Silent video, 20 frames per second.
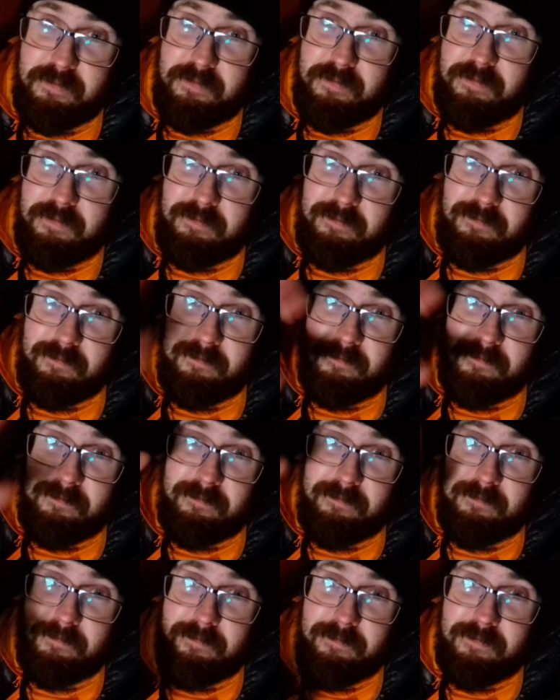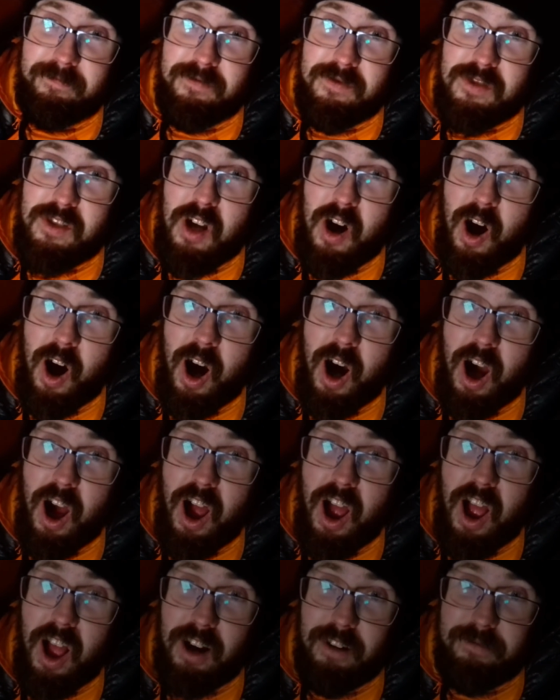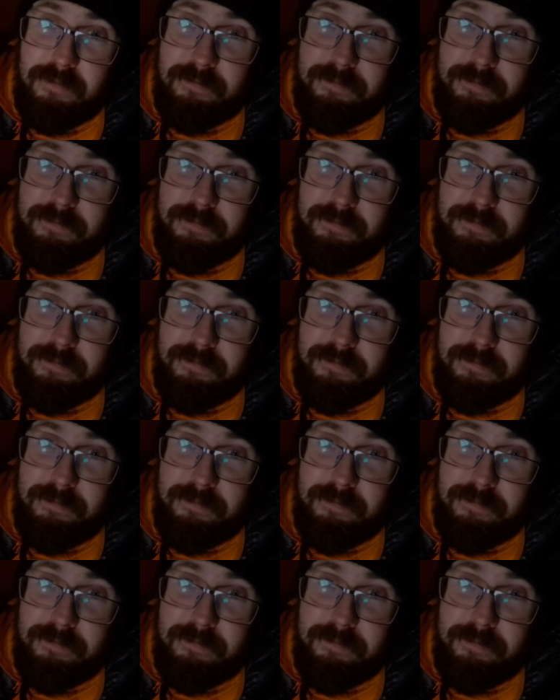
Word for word: Good night. Night.